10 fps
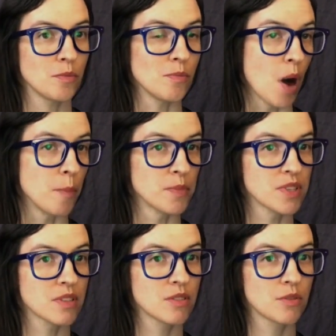
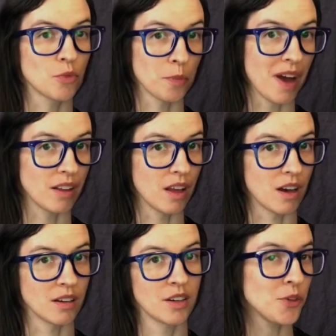mumps,
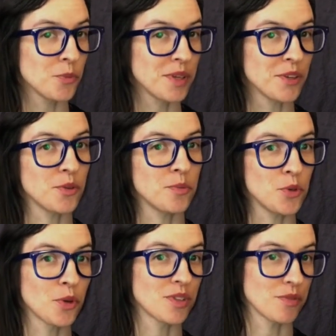rubella, human
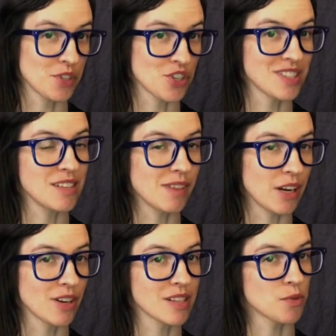immunodeficiency virus,